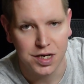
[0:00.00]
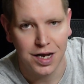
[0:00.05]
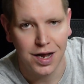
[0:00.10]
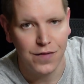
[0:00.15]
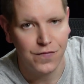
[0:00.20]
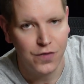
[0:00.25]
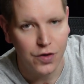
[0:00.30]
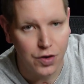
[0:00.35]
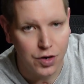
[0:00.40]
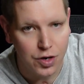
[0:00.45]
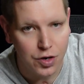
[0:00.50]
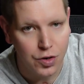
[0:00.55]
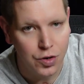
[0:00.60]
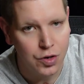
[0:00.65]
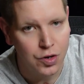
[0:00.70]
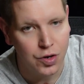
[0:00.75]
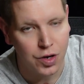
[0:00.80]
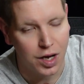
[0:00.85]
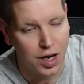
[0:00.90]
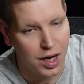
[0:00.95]
And if you do,
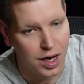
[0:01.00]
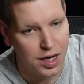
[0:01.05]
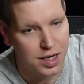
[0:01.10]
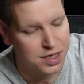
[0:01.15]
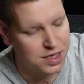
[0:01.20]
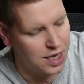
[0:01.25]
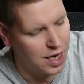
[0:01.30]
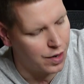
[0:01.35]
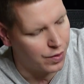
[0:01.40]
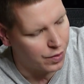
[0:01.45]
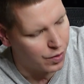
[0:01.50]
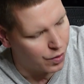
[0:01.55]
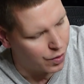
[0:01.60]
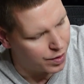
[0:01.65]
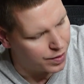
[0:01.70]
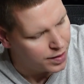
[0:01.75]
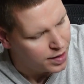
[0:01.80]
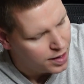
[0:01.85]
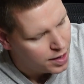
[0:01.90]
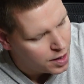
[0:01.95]
you can get a sound
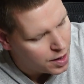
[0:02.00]
card.